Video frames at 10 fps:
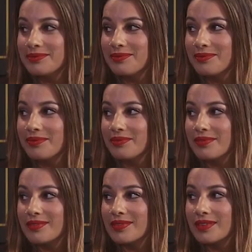
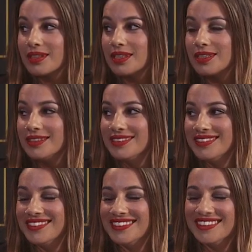
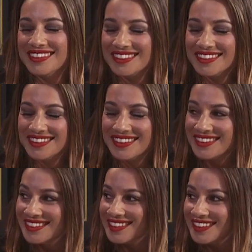
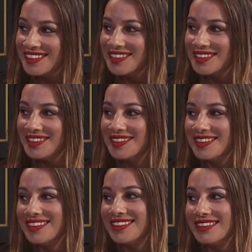
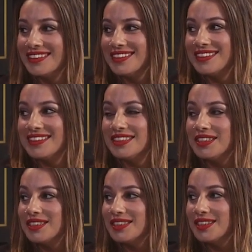
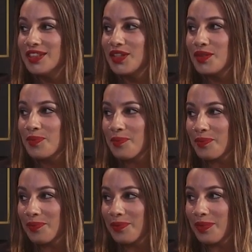
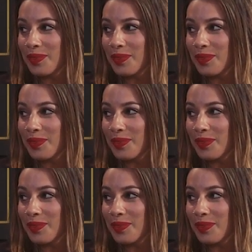[no speech]